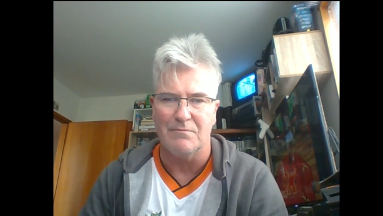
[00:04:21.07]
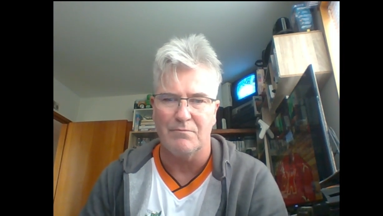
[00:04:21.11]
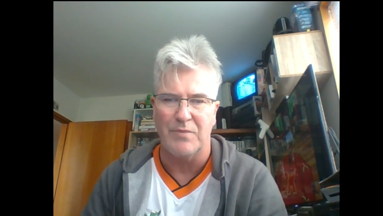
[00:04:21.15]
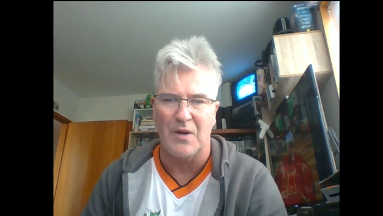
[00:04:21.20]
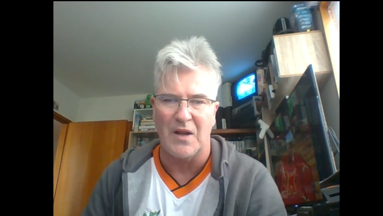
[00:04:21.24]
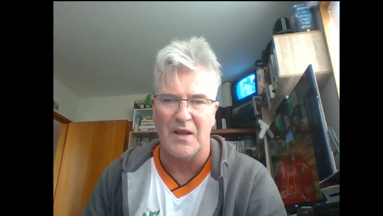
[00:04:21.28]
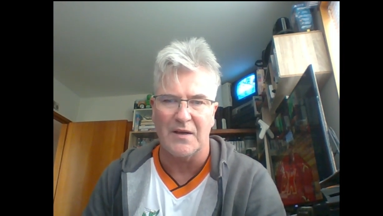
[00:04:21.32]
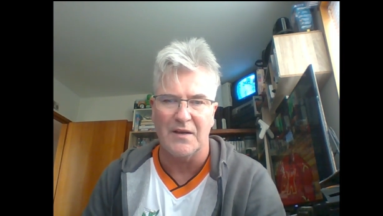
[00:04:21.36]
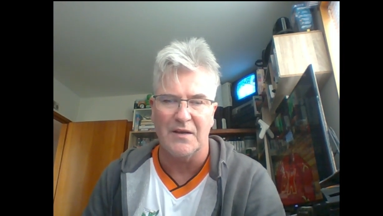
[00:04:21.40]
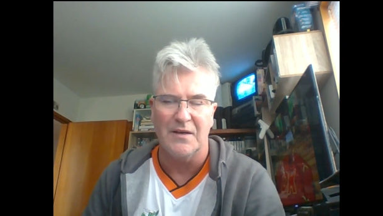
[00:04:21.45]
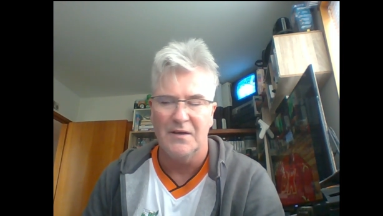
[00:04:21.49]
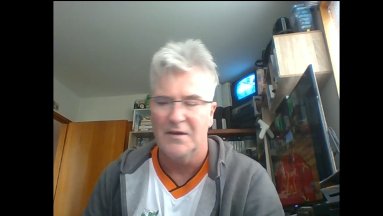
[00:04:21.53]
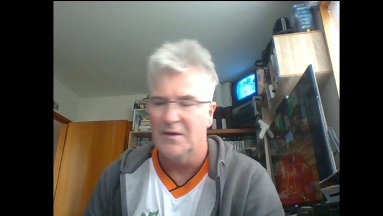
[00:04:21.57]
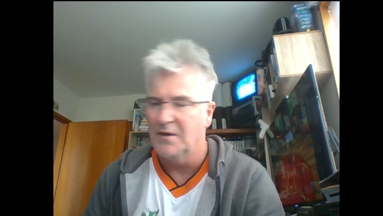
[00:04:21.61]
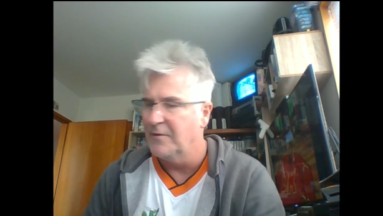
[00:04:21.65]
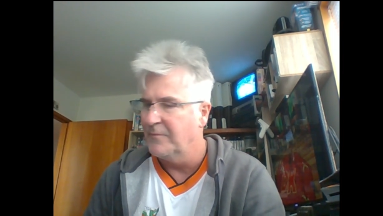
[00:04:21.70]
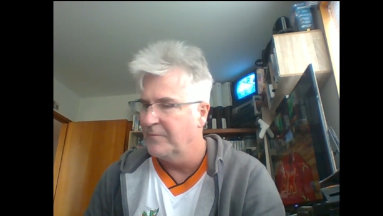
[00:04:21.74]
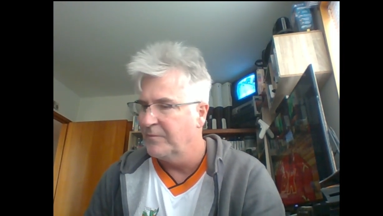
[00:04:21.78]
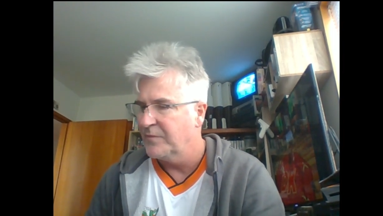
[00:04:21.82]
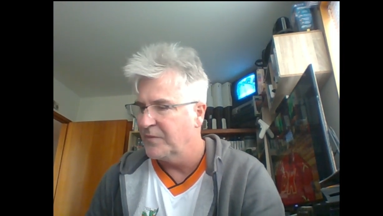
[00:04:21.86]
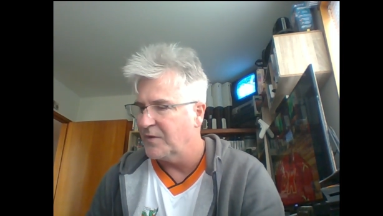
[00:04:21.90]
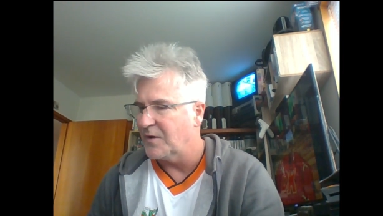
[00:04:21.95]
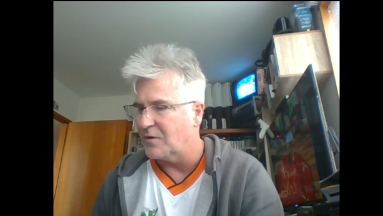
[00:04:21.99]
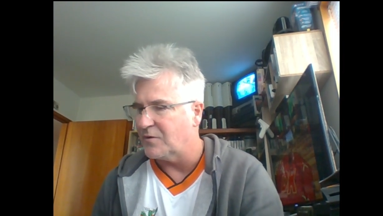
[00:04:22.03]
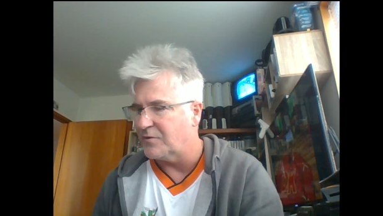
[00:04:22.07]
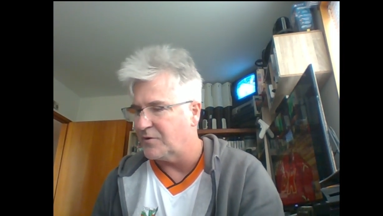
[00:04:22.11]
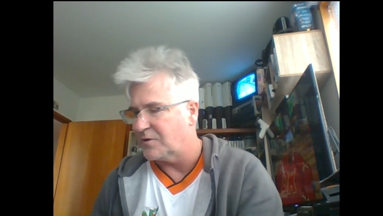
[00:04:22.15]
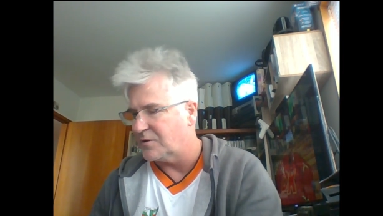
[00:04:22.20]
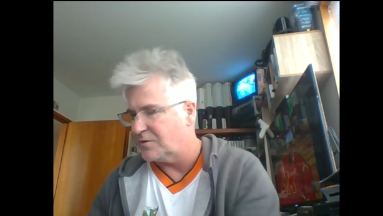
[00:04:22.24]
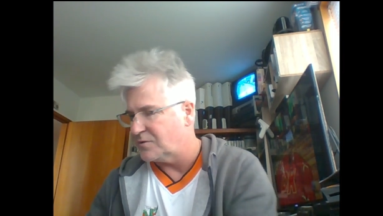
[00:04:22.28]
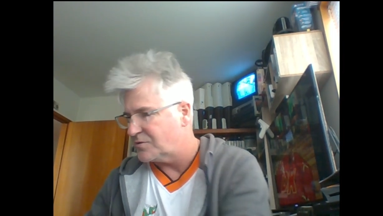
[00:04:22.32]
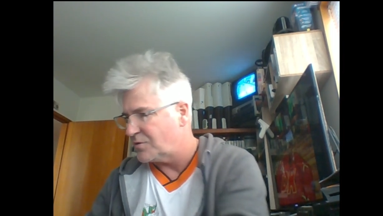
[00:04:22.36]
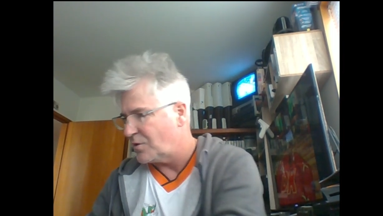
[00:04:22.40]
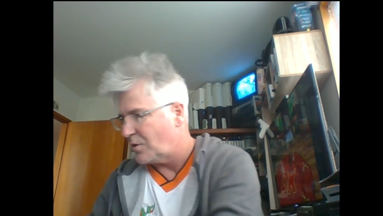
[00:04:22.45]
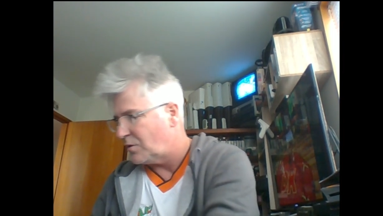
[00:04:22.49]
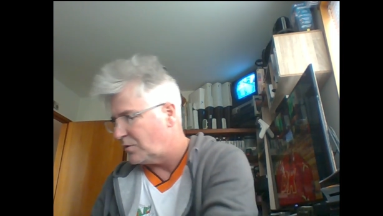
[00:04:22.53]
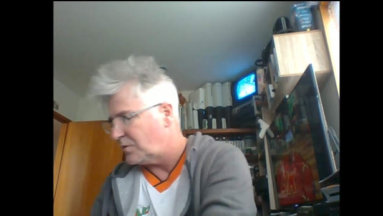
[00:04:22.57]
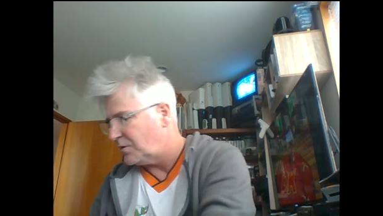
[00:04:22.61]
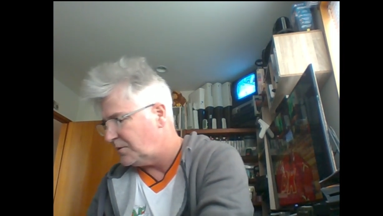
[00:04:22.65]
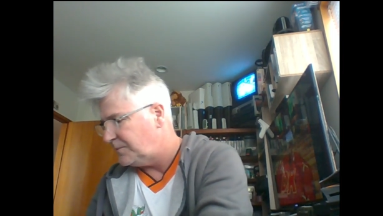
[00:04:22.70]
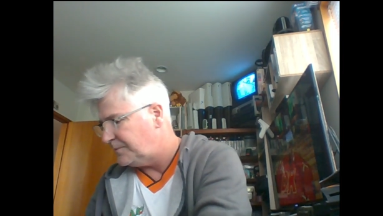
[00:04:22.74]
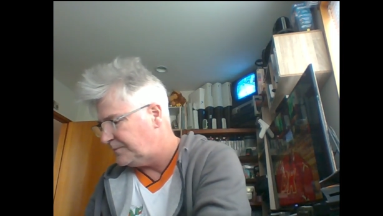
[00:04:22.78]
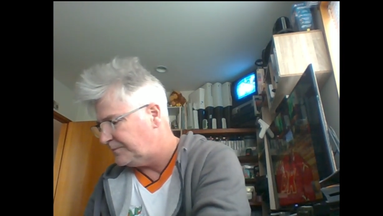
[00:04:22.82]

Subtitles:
plug on the controller.